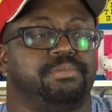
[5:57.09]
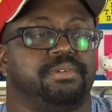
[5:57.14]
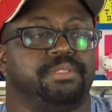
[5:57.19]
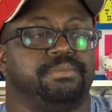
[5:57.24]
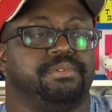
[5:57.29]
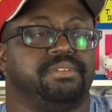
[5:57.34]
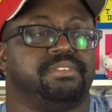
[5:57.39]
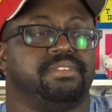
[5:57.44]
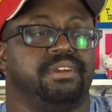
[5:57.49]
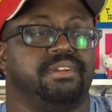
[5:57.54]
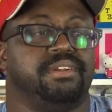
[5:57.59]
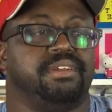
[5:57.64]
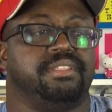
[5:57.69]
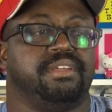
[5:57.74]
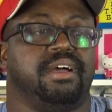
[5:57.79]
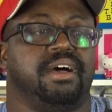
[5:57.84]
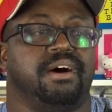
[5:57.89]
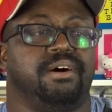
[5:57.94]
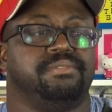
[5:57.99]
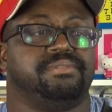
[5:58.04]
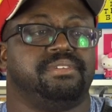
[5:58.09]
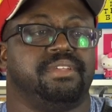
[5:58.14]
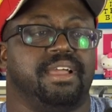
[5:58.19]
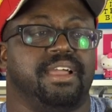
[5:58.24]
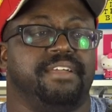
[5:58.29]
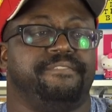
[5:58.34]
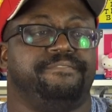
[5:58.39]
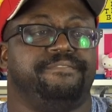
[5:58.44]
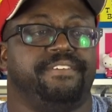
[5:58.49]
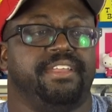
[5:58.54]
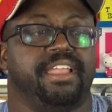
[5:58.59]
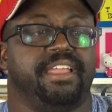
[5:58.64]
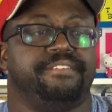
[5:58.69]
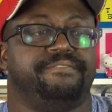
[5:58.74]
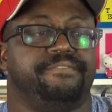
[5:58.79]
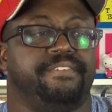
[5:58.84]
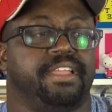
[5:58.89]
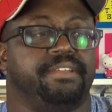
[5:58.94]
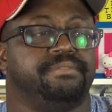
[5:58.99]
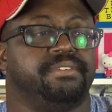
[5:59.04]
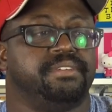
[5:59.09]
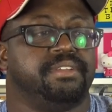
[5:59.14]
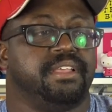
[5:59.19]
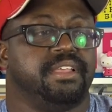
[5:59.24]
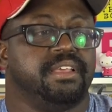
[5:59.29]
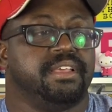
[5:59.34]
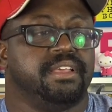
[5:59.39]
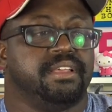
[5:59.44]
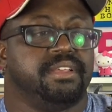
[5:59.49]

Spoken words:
with the return of the all-time fan favorite